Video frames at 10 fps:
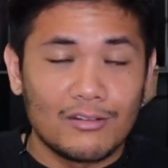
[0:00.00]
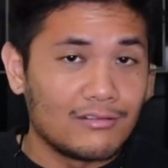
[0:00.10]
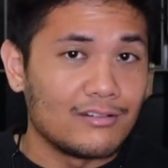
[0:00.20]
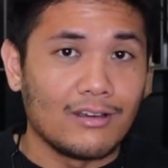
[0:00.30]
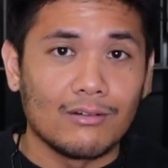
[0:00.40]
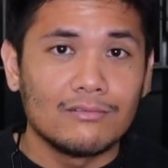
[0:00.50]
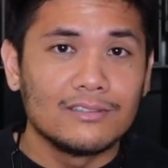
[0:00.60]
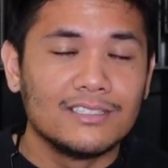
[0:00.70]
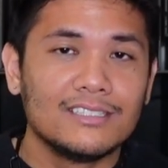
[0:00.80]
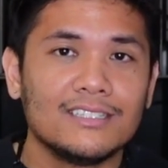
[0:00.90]
No.
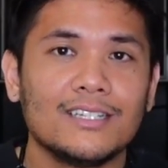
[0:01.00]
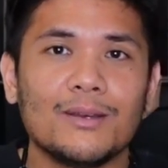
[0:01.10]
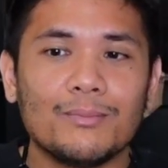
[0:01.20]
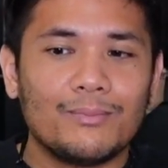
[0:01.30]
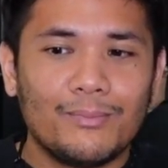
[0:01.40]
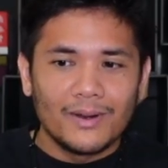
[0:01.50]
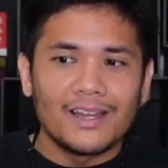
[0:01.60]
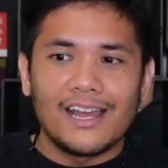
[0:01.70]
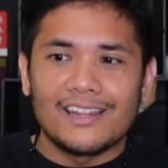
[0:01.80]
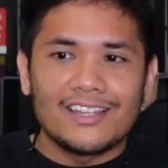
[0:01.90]

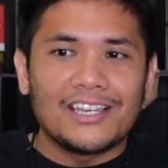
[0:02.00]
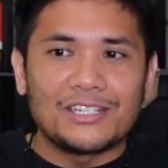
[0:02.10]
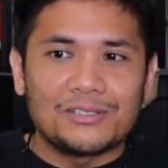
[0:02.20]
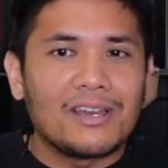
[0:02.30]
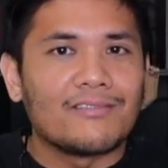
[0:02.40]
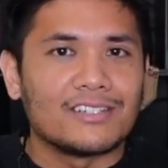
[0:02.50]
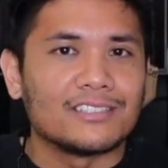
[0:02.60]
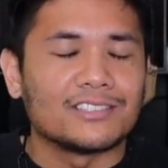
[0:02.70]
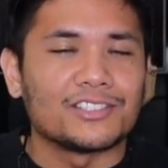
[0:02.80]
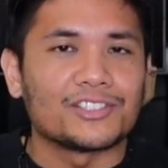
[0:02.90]
But I think I do have a
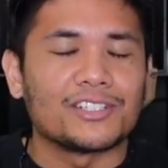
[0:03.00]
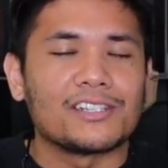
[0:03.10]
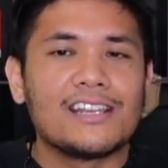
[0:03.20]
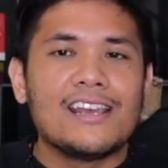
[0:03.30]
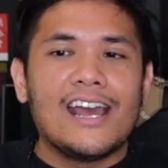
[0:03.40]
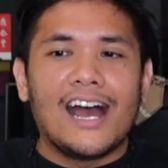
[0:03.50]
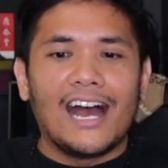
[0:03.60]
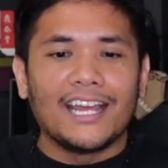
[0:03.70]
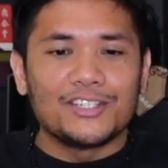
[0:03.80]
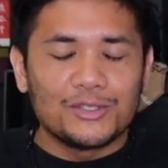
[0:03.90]
decision.
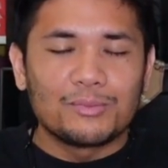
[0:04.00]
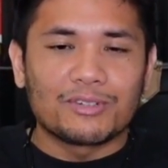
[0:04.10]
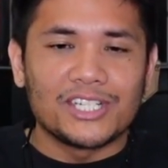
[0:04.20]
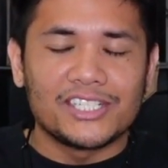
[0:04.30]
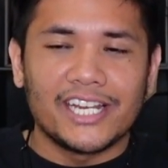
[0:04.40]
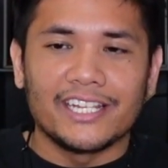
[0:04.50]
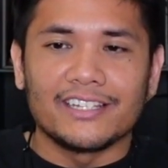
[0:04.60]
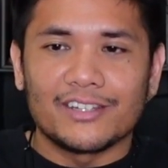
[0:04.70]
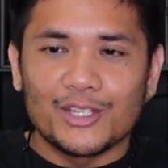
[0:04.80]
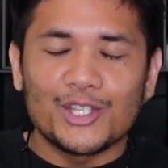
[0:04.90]
I do appreciate
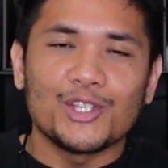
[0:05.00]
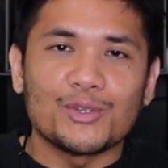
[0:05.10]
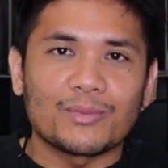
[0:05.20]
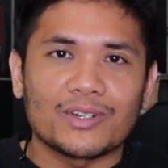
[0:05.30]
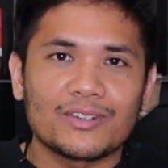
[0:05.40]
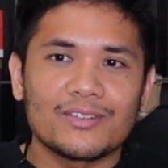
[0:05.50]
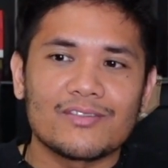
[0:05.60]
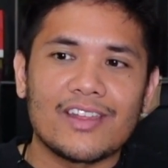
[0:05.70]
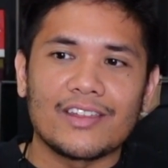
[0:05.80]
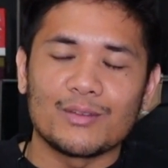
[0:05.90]
the humor
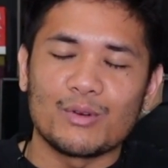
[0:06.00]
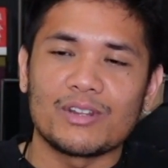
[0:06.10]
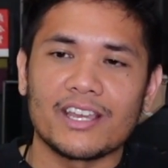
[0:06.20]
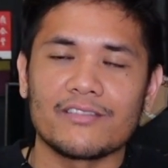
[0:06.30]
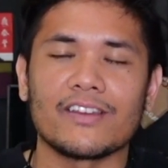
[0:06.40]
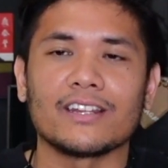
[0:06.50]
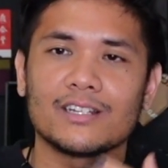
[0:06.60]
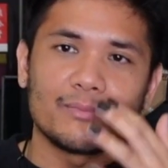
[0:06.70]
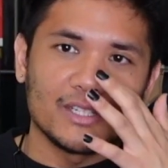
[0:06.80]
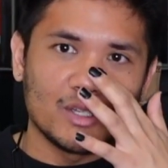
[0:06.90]
that the Bottega
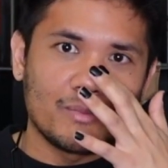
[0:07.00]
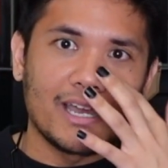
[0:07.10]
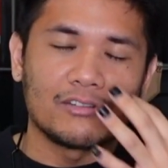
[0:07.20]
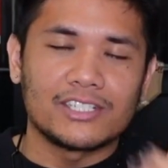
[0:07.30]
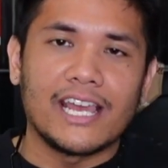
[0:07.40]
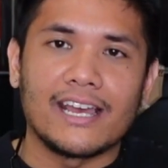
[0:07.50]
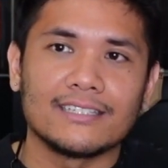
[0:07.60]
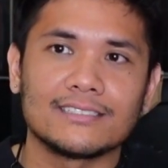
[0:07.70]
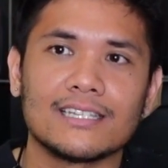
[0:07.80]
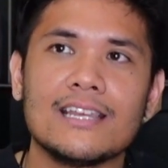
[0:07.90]
Veneta Pillow Pouch
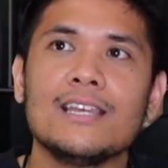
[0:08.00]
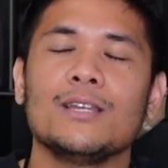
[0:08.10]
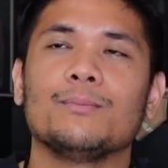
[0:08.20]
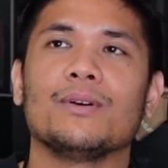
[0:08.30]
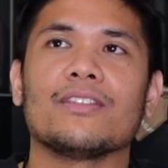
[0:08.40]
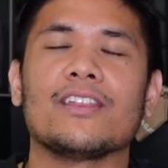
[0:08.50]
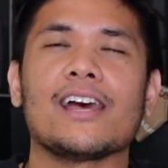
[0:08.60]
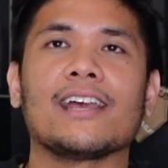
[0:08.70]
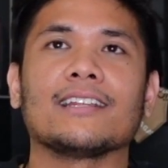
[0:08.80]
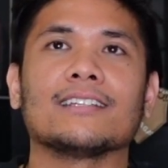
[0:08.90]
has, but
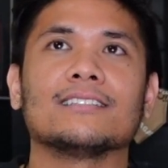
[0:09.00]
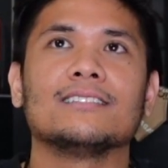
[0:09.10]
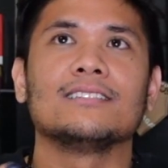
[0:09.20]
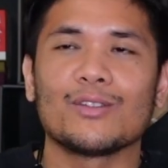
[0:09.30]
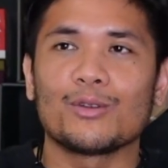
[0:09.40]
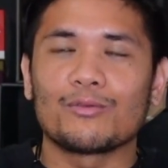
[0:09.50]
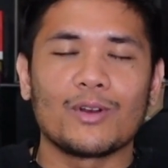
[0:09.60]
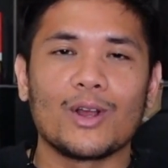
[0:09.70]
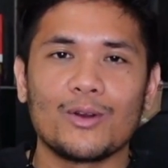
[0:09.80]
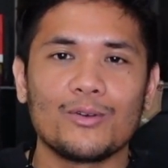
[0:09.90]
then the
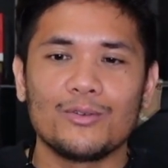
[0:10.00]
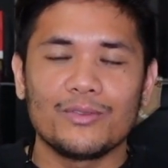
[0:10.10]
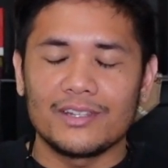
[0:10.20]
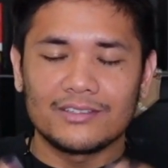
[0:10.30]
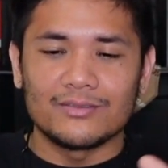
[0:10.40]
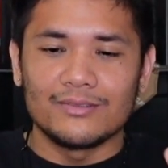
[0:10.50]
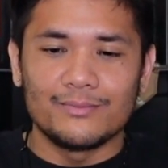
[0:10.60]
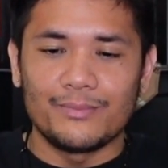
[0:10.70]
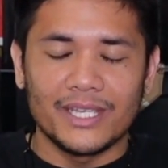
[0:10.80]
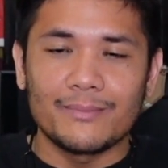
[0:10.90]
Row, this
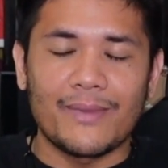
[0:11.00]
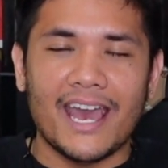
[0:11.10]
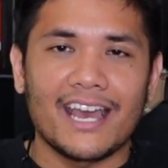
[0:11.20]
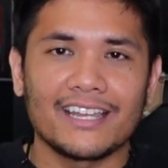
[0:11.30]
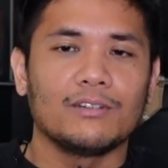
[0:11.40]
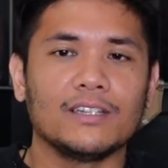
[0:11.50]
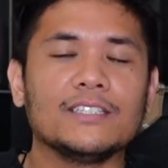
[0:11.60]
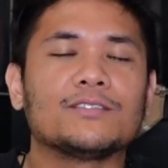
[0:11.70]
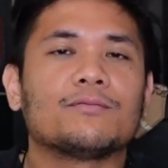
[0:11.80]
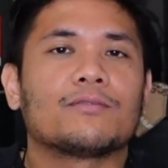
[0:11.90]
big bag, at
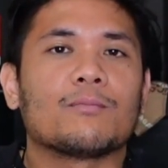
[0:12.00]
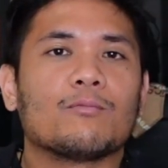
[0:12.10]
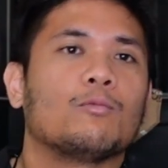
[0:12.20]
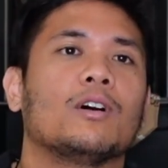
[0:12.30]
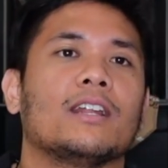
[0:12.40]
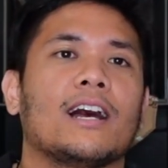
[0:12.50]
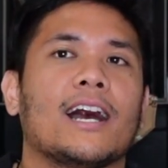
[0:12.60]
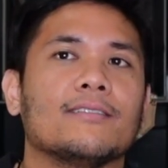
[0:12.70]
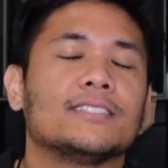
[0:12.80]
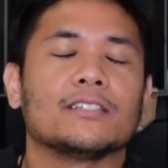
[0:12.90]
least from what
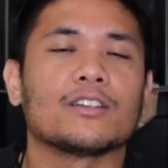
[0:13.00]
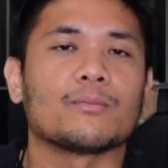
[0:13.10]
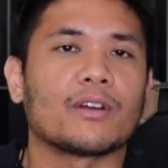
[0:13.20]
I've seen on the